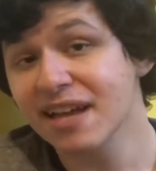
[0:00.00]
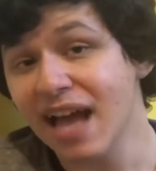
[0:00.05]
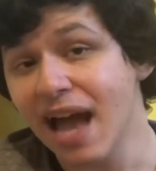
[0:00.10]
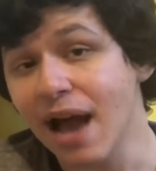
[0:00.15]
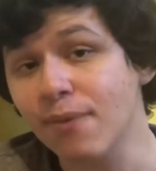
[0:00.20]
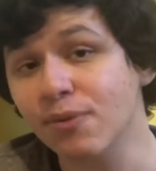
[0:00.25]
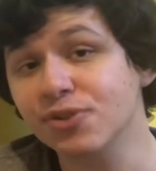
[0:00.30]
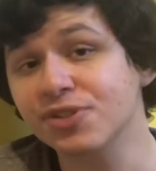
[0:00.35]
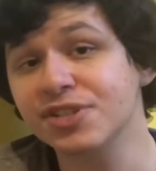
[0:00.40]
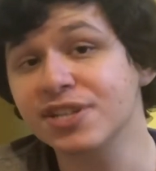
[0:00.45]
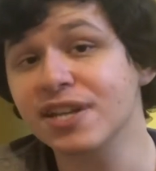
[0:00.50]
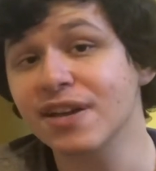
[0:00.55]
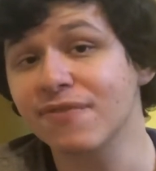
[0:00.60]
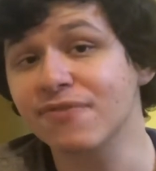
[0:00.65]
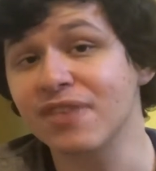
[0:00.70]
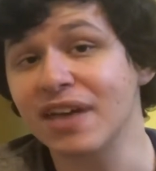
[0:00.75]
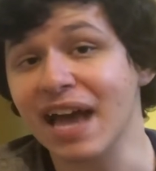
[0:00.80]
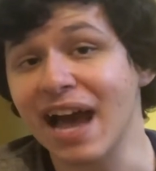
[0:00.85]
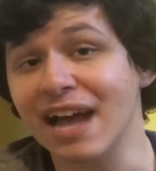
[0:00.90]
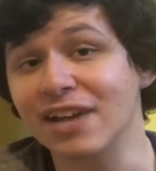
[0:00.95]
and we'll see if
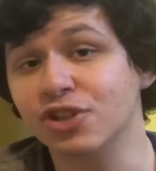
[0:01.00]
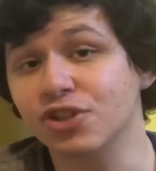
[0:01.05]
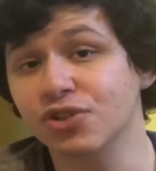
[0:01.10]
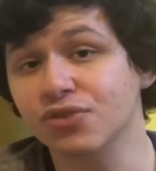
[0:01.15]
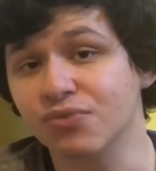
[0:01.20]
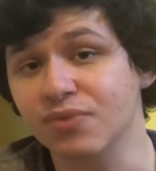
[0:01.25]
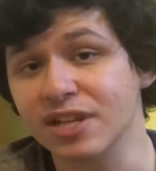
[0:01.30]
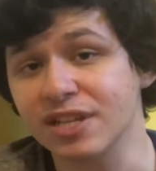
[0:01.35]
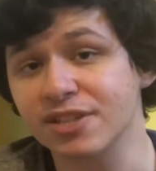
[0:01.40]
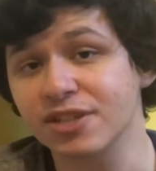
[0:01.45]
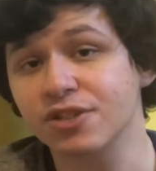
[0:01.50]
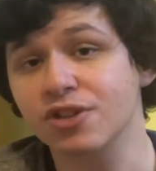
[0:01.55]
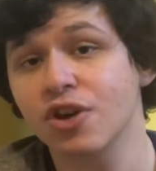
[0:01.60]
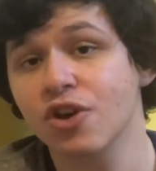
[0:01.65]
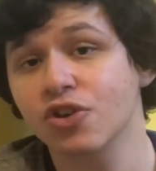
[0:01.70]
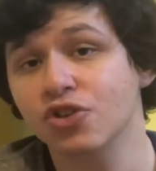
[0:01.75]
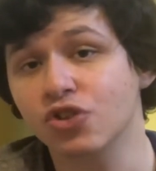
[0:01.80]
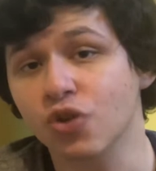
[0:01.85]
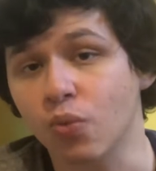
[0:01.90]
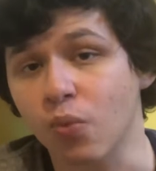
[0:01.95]
they had good reason
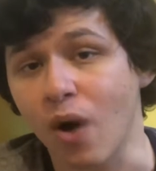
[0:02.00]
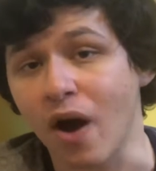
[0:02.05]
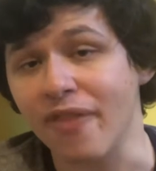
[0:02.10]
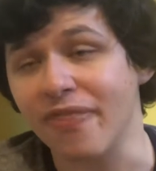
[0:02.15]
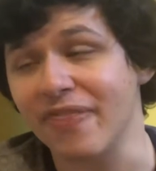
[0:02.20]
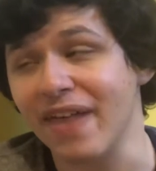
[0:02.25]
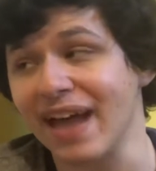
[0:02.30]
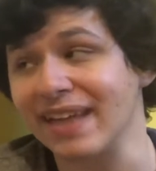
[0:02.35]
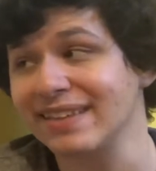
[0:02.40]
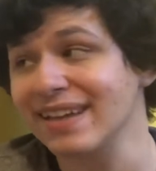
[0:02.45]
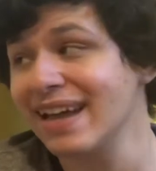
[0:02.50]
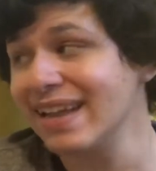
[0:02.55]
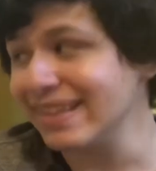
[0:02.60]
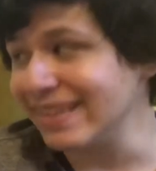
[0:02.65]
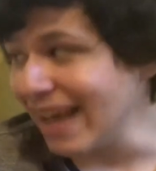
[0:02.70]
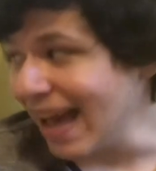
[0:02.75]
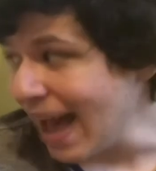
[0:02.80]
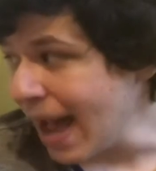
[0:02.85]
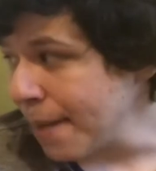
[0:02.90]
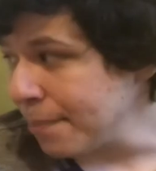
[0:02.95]
to want that
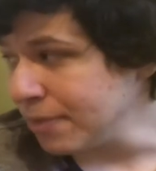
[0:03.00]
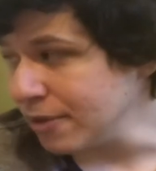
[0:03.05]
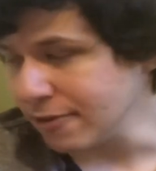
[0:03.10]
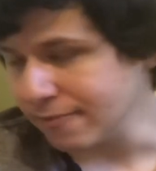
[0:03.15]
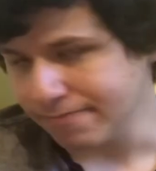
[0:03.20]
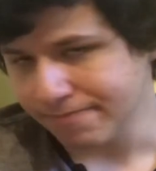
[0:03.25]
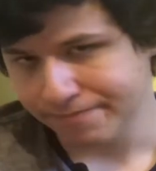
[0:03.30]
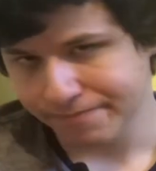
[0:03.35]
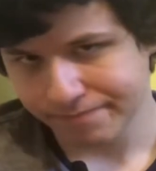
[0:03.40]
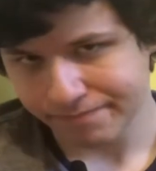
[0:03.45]
to happen.